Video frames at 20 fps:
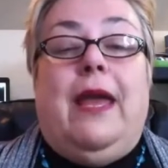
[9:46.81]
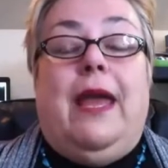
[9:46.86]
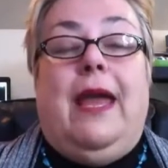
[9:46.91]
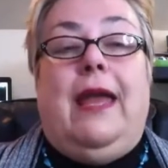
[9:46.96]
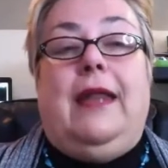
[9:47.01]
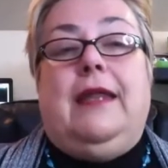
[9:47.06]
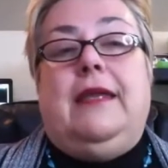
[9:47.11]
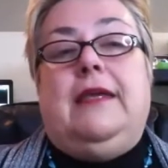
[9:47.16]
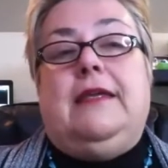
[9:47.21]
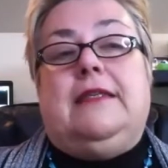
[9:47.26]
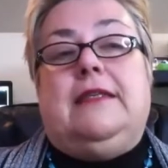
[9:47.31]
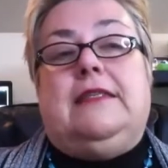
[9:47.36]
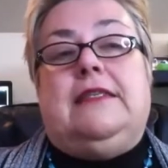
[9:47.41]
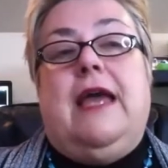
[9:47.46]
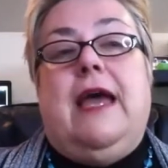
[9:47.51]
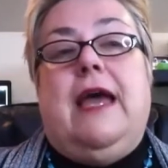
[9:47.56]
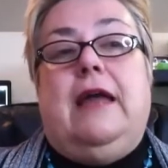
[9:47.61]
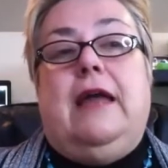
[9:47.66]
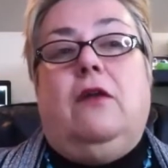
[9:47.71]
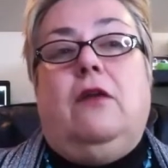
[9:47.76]
and he
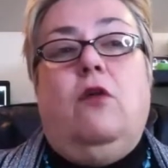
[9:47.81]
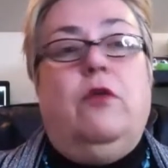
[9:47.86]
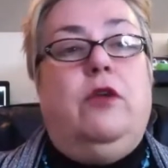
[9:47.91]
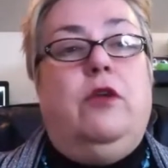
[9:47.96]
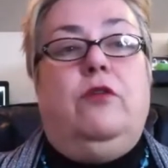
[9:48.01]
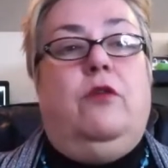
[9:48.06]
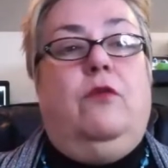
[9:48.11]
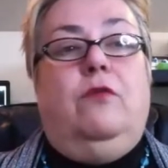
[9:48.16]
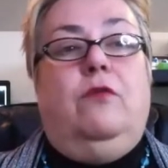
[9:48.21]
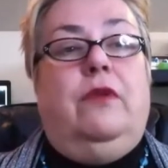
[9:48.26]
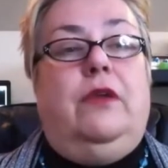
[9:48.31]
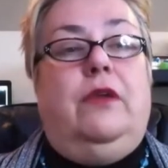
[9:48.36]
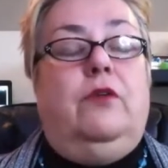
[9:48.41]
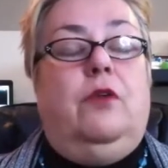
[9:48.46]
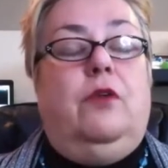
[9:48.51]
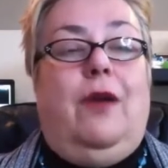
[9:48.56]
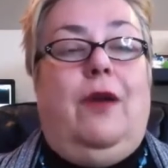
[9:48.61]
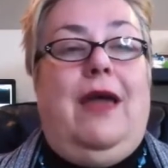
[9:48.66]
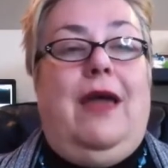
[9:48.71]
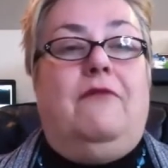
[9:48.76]
said oh you don't you
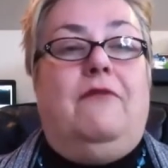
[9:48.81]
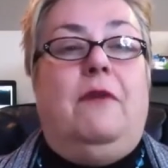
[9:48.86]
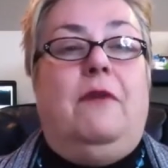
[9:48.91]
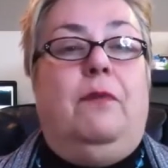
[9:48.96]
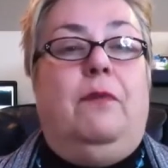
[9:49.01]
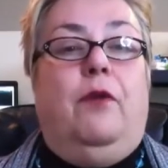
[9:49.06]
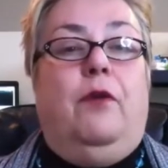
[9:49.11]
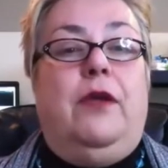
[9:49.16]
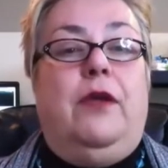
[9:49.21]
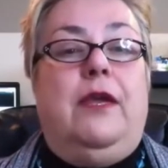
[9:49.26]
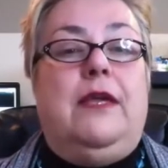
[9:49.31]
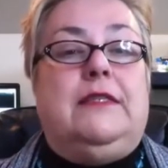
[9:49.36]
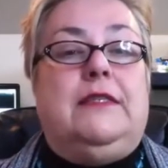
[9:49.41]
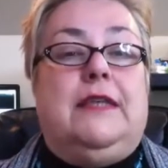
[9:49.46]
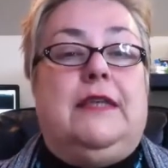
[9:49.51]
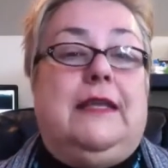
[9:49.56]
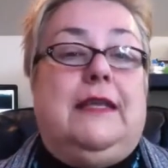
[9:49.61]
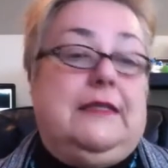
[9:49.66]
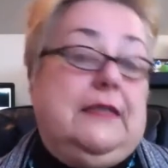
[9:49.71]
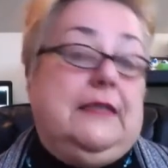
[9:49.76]
don't have employees
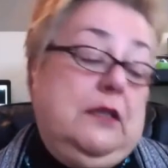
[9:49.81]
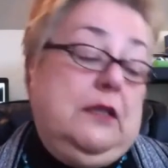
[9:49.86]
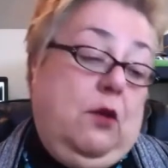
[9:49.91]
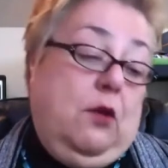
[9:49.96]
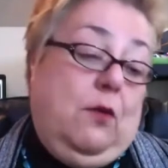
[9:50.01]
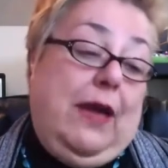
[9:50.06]
and I said no I